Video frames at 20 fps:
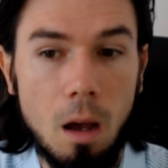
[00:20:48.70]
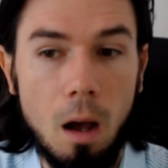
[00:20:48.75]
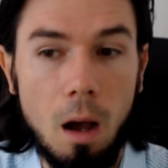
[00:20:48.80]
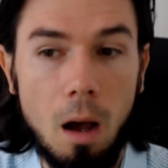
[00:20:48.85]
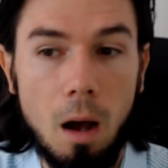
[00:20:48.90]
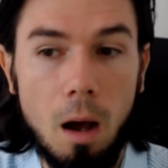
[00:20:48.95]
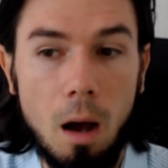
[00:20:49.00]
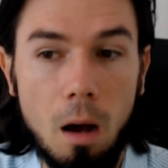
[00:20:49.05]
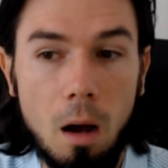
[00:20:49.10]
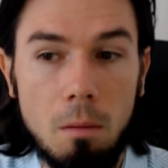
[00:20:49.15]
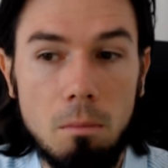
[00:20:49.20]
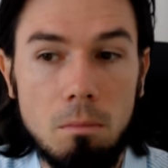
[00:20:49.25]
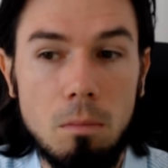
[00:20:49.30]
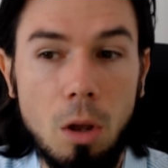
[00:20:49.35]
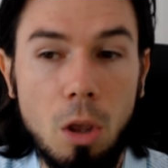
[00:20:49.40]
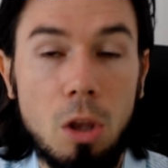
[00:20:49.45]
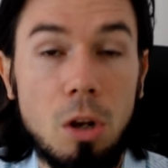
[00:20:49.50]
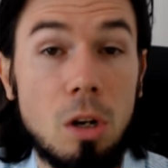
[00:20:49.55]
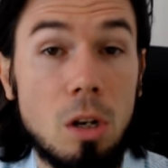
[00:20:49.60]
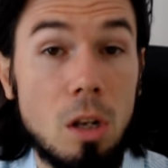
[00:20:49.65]
uh,
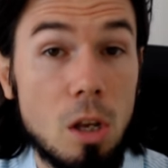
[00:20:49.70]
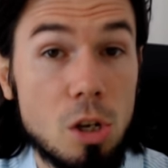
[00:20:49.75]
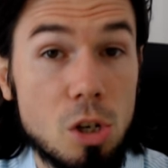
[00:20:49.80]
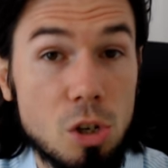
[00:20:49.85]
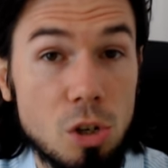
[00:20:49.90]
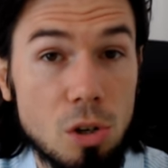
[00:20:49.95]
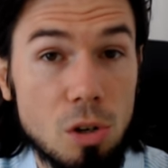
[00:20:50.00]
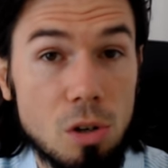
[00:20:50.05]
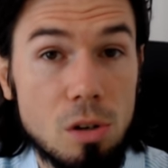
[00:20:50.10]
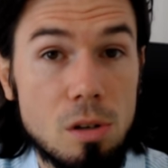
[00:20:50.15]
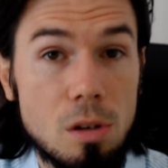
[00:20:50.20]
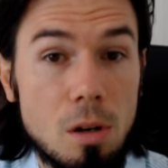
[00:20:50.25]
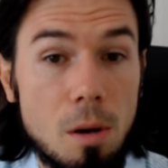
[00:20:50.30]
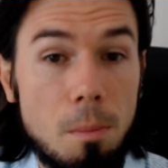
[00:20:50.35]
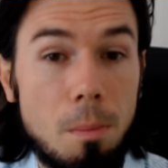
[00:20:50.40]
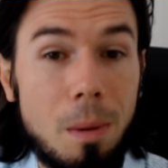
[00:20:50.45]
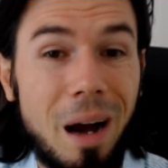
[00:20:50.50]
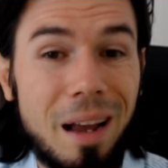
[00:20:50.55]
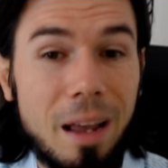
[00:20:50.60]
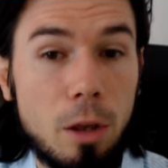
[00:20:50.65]
conditioned
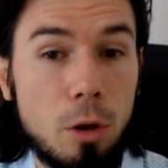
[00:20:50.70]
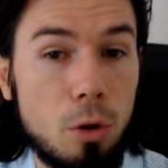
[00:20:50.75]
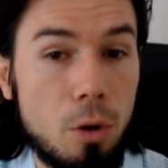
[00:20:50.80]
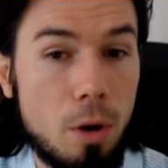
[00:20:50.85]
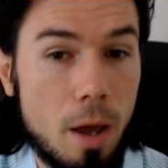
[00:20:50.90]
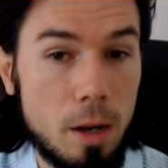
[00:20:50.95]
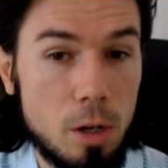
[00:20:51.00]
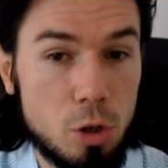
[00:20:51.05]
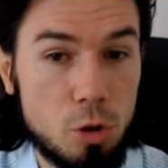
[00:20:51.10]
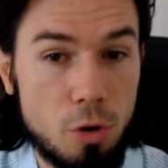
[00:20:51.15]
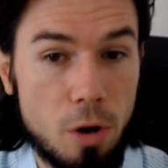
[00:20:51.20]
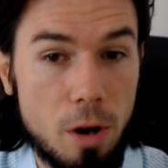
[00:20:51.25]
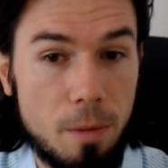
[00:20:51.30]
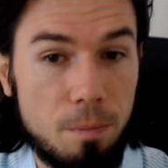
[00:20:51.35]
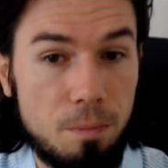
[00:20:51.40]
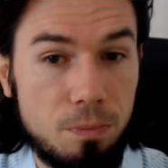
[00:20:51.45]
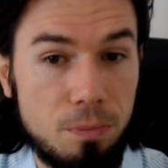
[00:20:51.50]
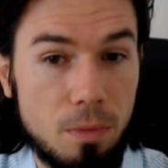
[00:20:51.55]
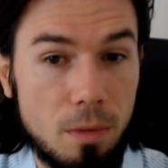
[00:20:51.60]
by a good entry.